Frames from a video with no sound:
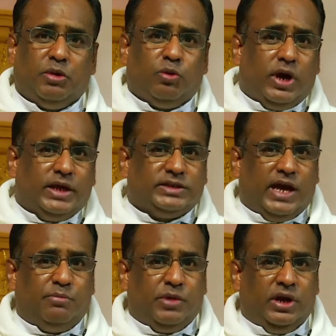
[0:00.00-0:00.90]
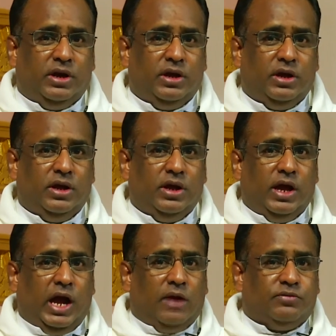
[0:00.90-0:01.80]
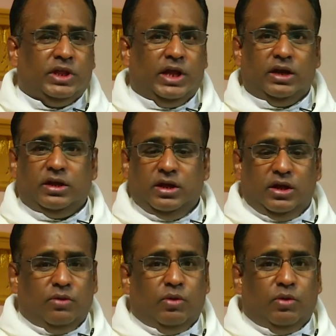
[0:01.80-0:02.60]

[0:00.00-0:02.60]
But what has happened? After that,